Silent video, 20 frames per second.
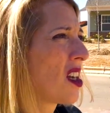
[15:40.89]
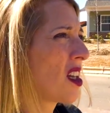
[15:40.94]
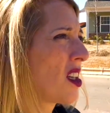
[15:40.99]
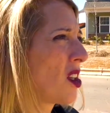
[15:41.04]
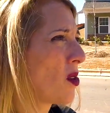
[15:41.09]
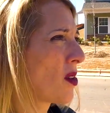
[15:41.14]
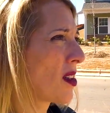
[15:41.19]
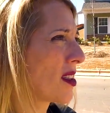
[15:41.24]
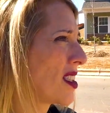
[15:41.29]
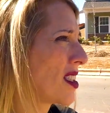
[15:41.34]

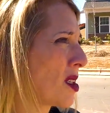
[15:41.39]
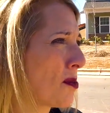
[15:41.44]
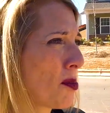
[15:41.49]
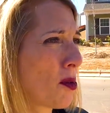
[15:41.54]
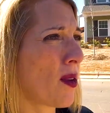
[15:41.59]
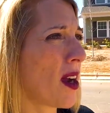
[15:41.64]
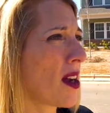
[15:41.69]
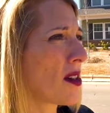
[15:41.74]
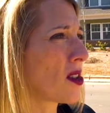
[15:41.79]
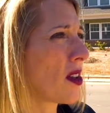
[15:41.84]
You can zip
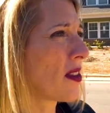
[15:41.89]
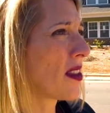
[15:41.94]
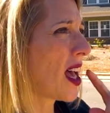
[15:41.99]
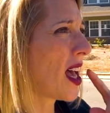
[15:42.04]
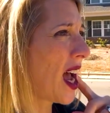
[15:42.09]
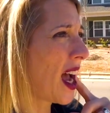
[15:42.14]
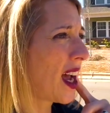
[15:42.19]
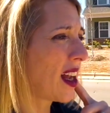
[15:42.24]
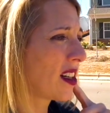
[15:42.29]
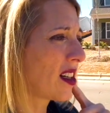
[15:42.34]
around on
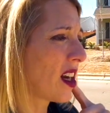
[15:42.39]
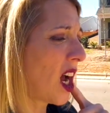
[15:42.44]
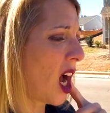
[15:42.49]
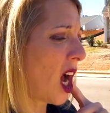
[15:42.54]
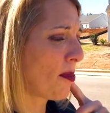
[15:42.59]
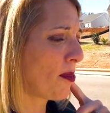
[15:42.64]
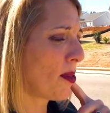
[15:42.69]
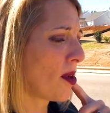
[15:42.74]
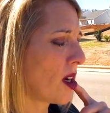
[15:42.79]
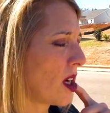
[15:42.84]
that and
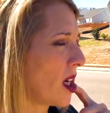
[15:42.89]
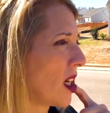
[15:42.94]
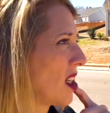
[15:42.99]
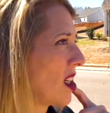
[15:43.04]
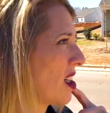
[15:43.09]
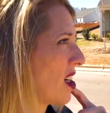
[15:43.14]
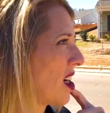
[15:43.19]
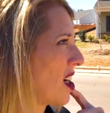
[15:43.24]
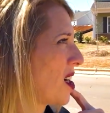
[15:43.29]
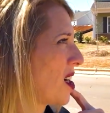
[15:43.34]
hop on